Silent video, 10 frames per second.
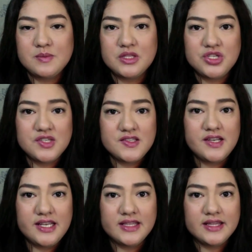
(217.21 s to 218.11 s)
but just a
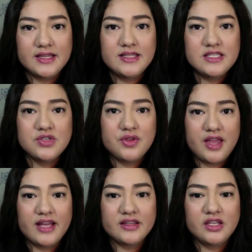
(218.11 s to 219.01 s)
little so
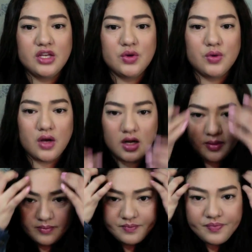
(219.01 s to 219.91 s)
that
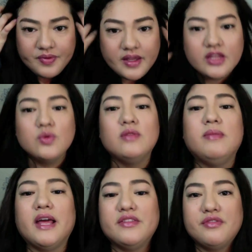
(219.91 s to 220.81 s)
it will
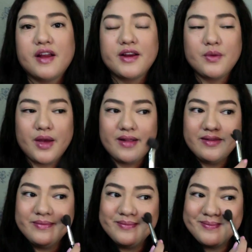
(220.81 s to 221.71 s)
blend very well.